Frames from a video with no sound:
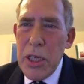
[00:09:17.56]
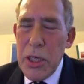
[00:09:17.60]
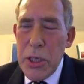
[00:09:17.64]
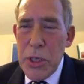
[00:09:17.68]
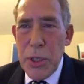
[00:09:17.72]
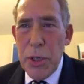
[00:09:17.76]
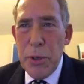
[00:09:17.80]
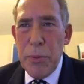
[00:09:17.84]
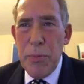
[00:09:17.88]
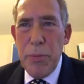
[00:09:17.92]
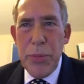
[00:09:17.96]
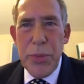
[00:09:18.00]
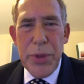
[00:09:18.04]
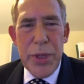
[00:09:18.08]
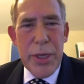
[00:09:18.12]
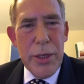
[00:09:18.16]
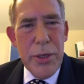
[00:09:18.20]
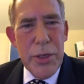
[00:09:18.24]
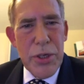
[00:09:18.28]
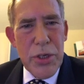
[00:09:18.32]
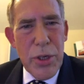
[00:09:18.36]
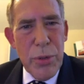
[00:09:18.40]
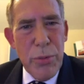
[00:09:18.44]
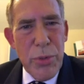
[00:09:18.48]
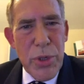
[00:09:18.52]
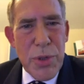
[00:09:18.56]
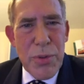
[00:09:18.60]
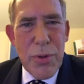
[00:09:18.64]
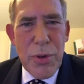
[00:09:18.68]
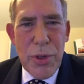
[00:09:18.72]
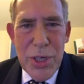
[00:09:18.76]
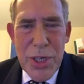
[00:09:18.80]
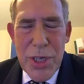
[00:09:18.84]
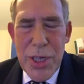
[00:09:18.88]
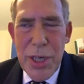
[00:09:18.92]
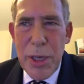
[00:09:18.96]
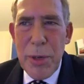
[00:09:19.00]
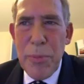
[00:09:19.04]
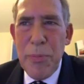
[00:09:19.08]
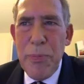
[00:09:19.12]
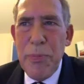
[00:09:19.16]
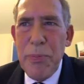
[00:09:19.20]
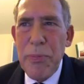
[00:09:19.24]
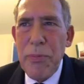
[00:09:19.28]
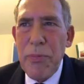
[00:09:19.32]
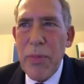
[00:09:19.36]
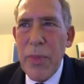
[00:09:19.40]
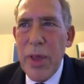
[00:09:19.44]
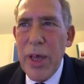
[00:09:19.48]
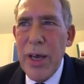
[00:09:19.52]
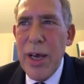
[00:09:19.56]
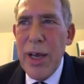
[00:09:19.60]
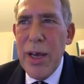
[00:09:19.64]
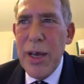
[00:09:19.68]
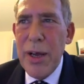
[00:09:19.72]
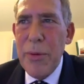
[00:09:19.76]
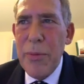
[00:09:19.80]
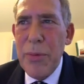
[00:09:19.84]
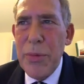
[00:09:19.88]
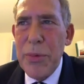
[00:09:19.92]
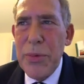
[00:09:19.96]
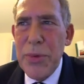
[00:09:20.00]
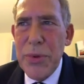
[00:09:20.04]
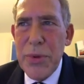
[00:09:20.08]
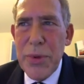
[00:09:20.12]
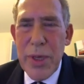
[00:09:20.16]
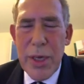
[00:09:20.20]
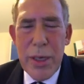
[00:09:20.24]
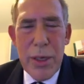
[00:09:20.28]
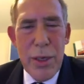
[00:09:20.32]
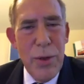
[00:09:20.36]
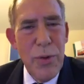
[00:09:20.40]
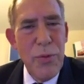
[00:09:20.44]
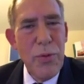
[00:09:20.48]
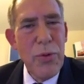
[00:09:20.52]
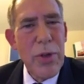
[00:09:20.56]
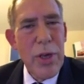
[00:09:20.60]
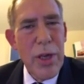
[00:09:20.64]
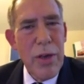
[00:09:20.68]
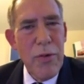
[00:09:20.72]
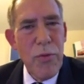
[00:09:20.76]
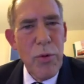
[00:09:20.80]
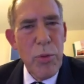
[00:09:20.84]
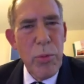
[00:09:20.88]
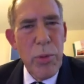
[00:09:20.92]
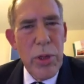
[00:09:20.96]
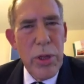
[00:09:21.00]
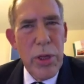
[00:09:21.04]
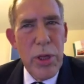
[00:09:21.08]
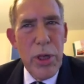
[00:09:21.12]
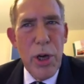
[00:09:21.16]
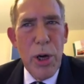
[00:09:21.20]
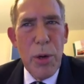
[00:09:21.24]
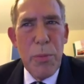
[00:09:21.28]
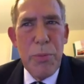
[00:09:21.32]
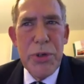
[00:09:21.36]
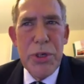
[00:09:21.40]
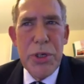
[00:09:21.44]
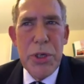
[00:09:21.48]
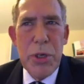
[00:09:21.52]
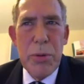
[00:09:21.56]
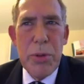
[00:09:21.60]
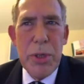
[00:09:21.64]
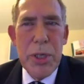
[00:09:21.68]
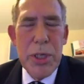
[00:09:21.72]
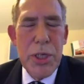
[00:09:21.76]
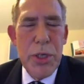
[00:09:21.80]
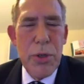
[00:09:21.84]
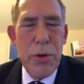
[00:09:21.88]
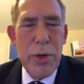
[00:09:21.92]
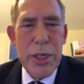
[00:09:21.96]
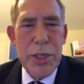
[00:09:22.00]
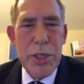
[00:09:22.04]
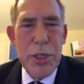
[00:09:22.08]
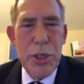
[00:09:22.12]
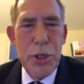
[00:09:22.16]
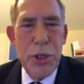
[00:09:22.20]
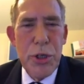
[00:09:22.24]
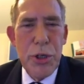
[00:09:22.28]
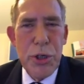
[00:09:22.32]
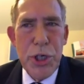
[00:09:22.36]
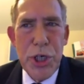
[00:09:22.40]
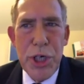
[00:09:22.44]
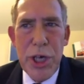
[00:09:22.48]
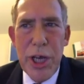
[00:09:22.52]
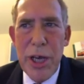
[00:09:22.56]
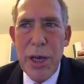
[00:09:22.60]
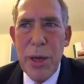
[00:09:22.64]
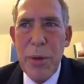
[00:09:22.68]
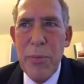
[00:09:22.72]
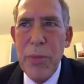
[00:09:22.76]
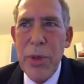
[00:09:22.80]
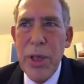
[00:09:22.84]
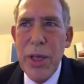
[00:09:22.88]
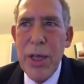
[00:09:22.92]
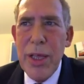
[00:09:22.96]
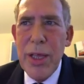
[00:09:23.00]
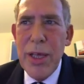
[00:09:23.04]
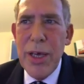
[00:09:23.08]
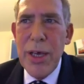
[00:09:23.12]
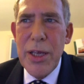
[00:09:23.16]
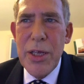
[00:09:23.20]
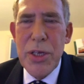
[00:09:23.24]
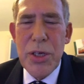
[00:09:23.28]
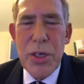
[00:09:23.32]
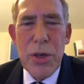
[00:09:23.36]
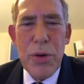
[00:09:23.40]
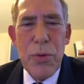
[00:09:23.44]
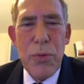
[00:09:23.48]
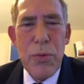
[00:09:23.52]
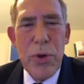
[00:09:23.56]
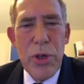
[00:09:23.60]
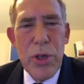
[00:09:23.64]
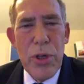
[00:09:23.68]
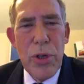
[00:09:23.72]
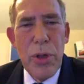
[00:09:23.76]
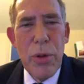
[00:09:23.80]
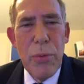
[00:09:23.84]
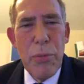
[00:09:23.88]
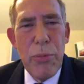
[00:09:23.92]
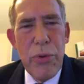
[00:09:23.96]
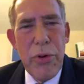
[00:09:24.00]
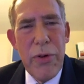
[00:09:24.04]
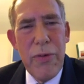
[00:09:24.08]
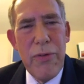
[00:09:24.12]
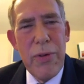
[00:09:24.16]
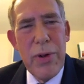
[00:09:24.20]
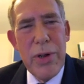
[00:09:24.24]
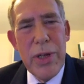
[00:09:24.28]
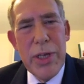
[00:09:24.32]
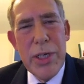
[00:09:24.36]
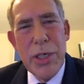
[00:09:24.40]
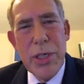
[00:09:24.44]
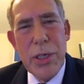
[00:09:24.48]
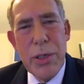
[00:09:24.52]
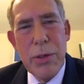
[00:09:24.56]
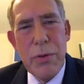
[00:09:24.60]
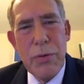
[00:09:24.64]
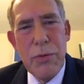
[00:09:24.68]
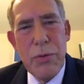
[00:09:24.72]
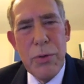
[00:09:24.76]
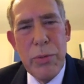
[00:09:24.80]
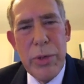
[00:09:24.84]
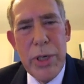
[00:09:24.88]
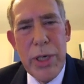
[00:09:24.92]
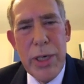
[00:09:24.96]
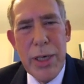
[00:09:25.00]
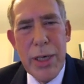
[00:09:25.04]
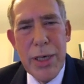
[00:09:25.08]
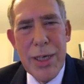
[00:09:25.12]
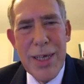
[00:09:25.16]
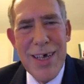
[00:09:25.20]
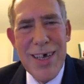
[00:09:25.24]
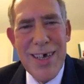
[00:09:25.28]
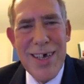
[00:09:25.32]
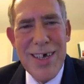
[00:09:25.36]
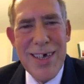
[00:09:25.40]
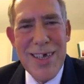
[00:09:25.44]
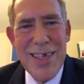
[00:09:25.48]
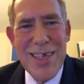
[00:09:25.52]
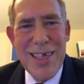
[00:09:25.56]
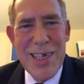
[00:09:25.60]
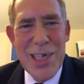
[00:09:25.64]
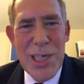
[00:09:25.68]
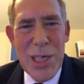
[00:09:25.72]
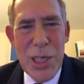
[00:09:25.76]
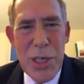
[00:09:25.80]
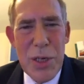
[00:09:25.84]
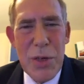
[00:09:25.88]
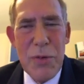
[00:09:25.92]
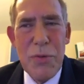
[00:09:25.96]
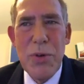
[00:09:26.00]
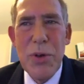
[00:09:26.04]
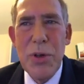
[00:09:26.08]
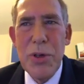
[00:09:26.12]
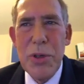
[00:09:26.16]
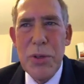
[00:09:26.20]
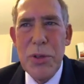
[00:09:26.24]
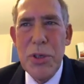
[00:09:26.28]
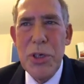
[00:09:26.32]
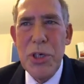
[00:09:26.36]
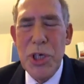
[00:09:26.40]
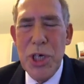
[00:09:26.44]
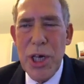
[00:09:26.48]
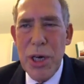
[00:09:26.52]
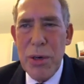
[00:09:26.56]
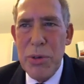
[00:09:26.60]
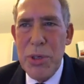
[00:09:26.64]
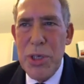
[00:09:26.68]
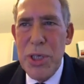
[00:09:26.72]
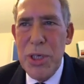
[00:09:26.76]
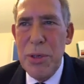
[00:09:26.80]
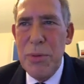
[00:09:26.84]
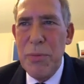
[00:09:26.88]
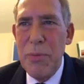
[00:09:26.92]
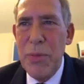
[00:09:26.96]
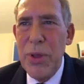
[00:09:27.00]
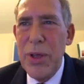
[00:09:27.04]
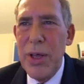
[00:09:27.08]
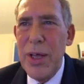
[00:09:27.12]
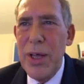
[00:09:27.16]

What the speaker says: So thank you so much for listening. Thank you for giving me the opportunity to act as your chair. It is a real privilege for me to serve this charity.